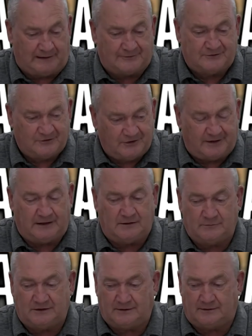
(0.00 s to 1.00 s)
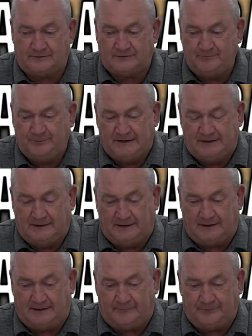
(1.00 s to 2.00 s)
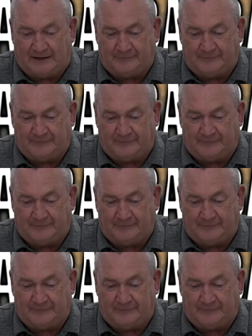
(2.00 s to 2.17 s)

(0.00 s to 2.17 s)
And that's a shame because uh,